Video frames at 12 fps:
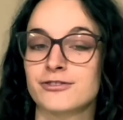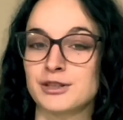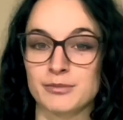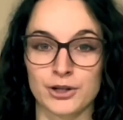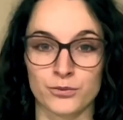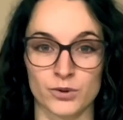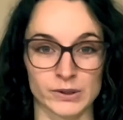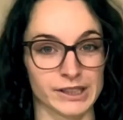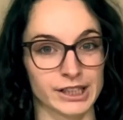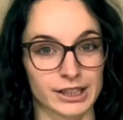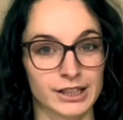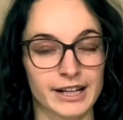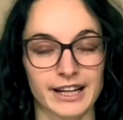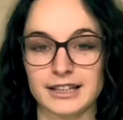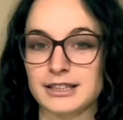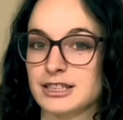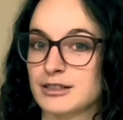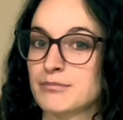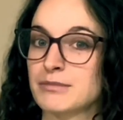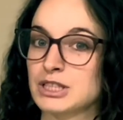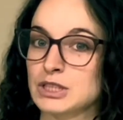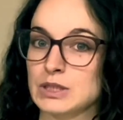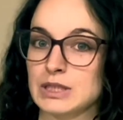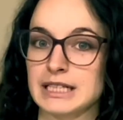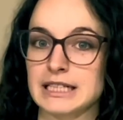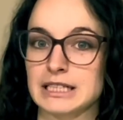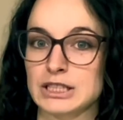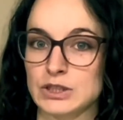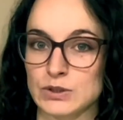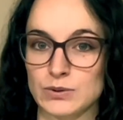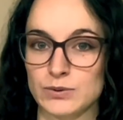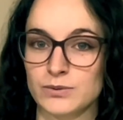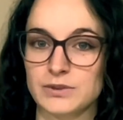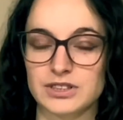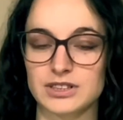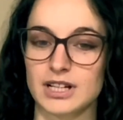female warrior and some mystery ensues.